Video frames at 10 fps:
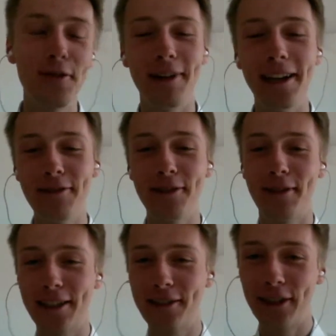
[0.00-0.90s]
my name is
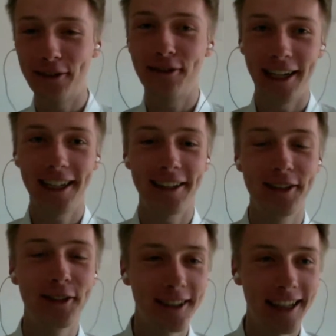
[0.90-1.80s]
Maximilian Frank,
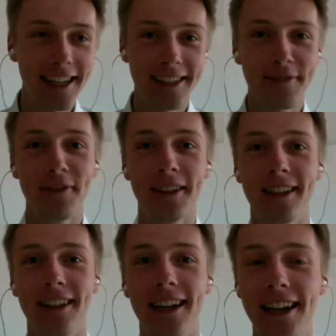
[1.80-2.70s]
as you said,
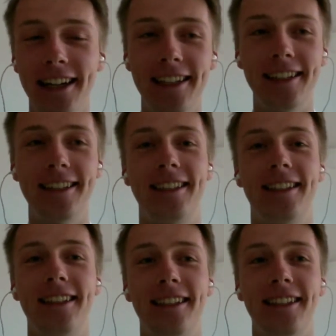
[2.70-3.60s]
and
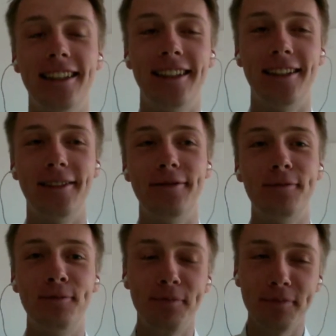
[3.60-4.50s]

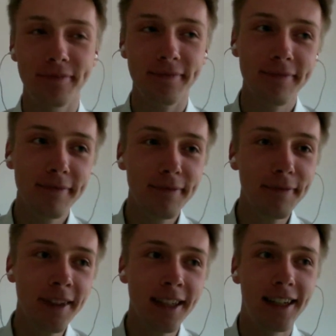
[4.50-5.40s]
um,
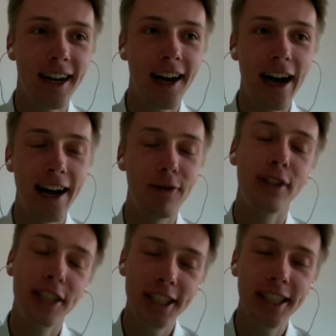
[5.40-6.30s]

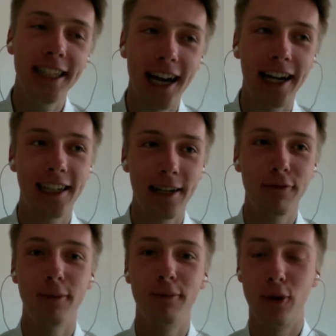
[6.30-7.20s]
I come
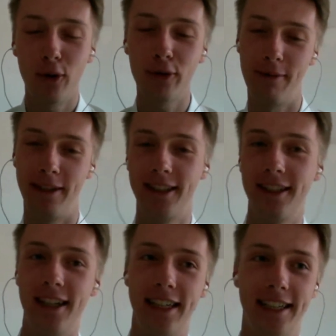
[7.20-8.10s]
from programming
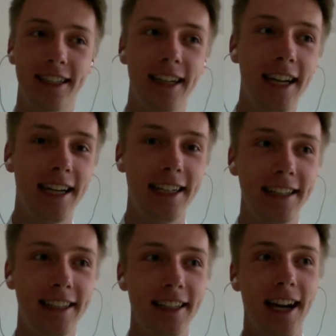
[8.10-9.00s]
side,
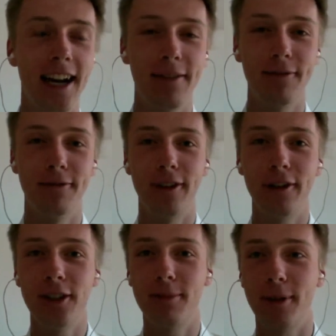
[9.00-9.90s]
and I'm
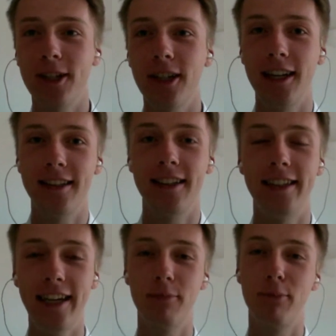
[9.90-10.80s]
very specialized in
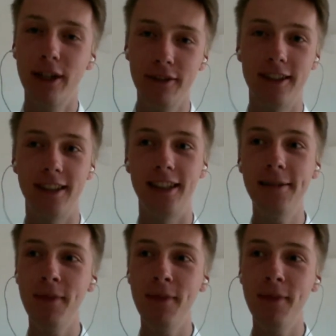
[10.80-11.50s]
data privacy.